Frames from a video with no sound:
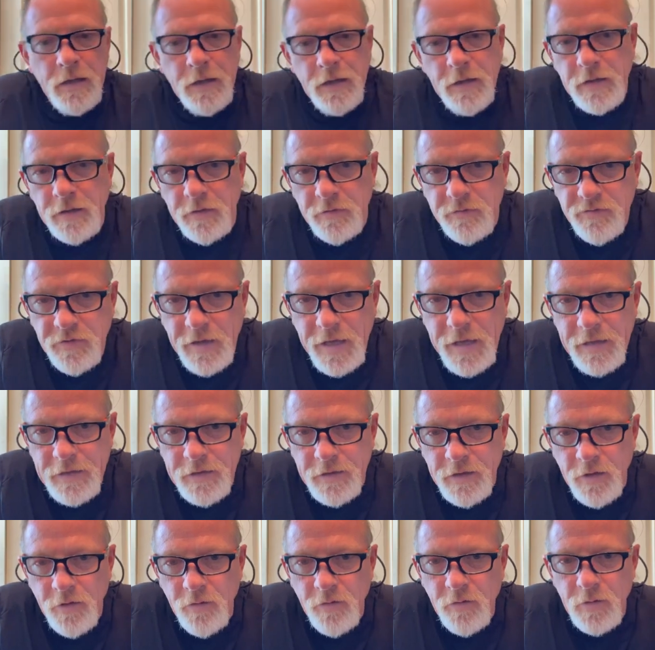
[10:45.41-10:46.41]
And a side
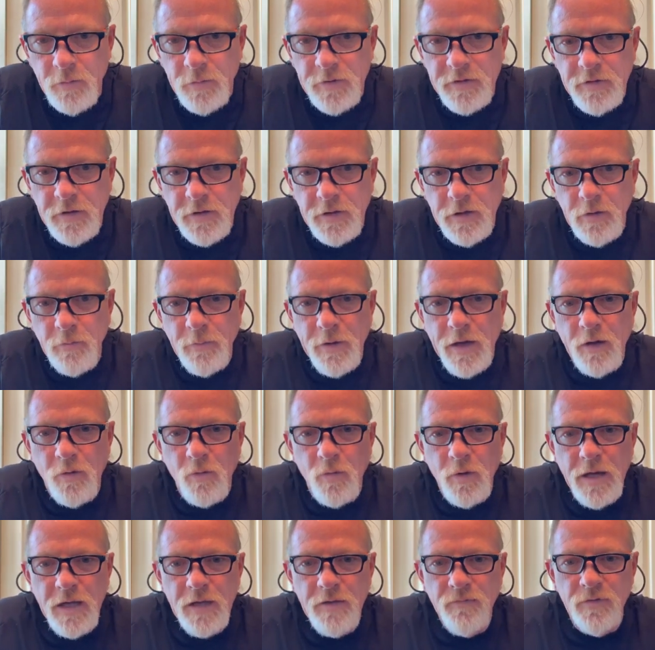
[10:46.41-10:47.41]
note, let me tell you about
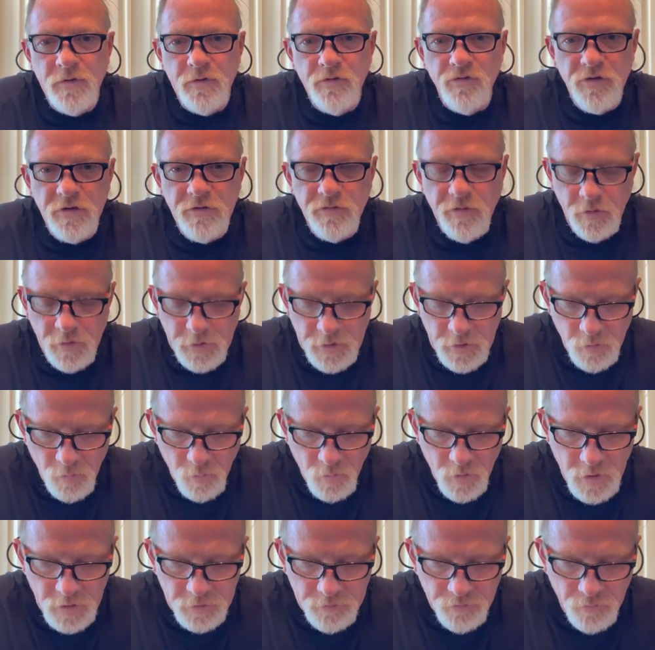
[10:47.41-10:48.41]
Raven. She's on here
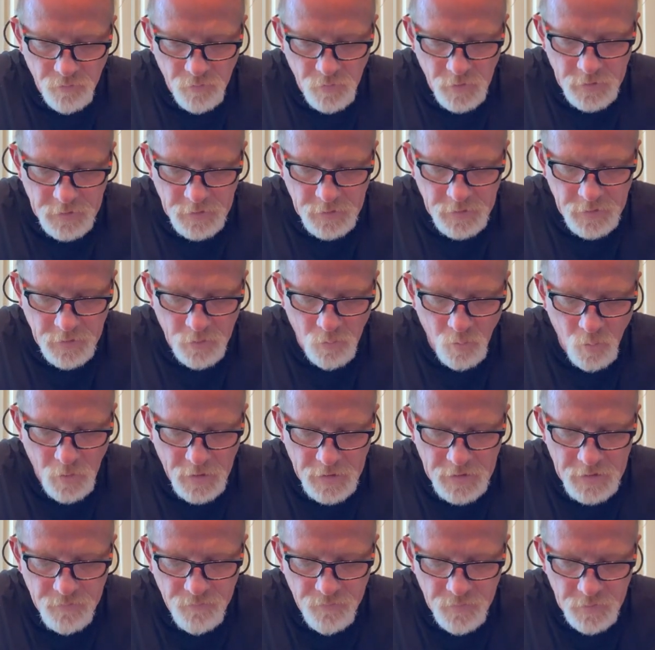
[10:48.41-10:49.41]
watching right now.
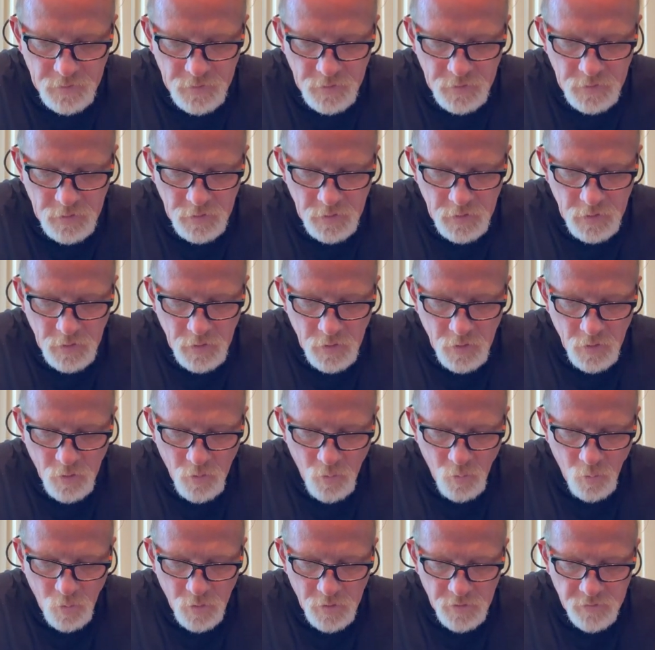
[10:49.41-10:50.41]
Raven
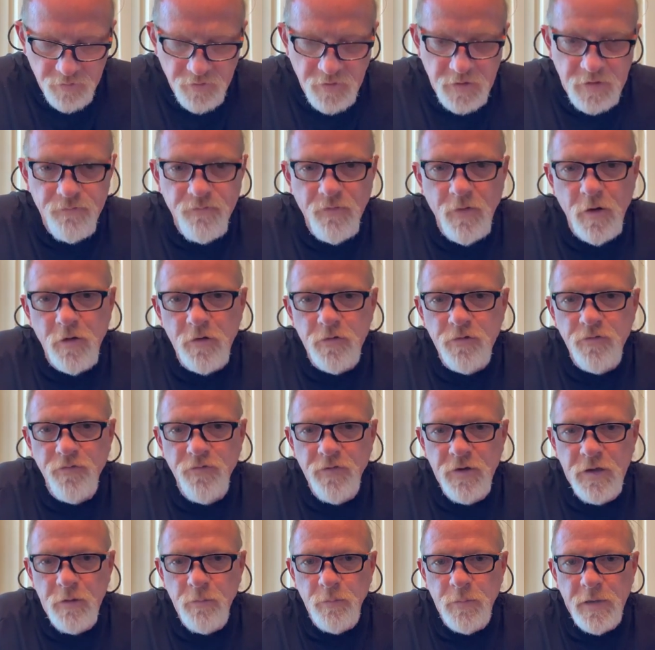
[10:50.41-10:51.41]
was the first
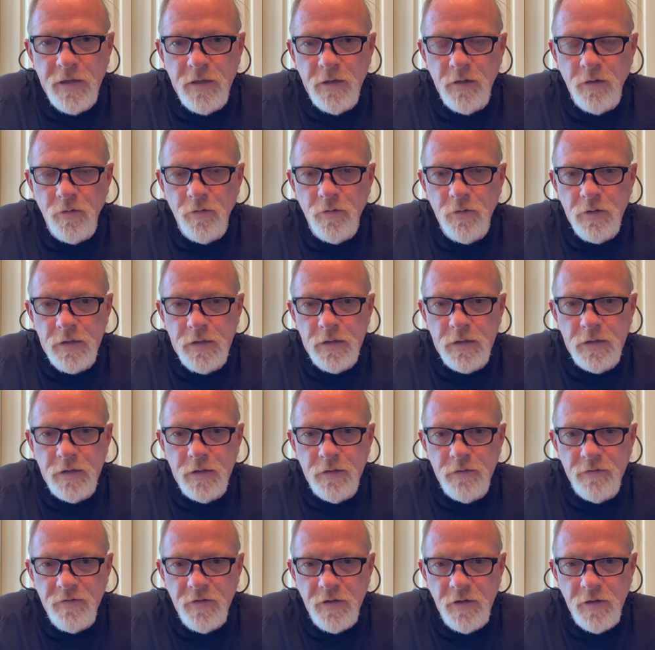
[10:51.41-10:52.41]
female in
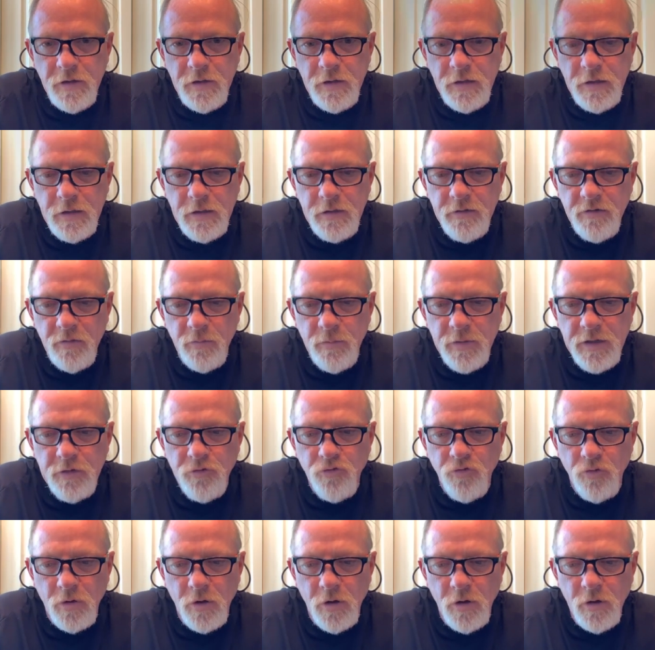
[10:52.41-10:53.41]
Kentucky to be
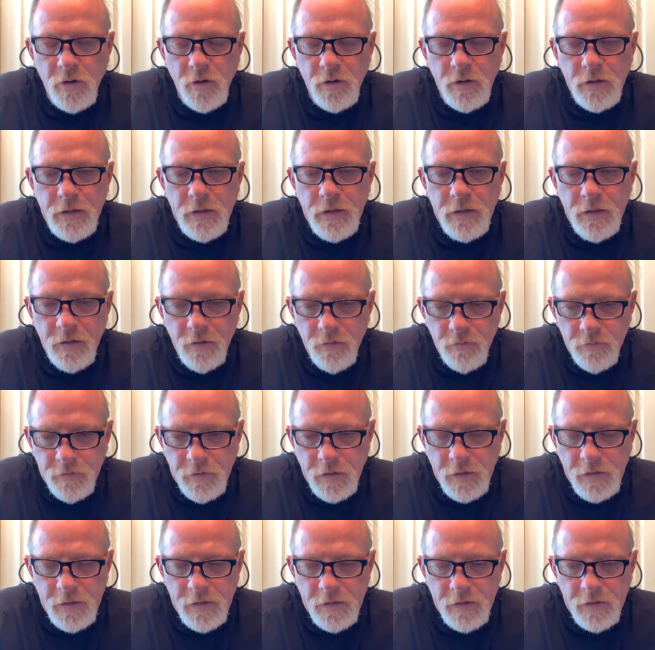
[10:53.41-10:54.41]
drawn on an elk
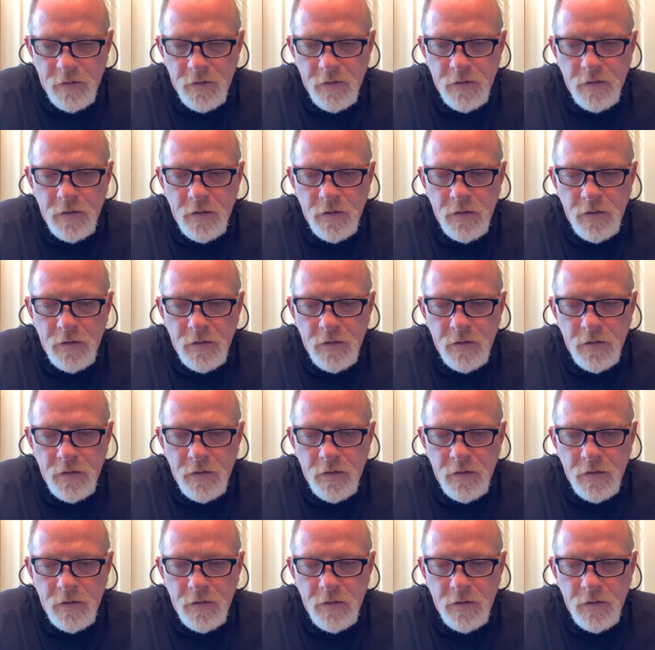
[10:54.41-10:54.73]
tag.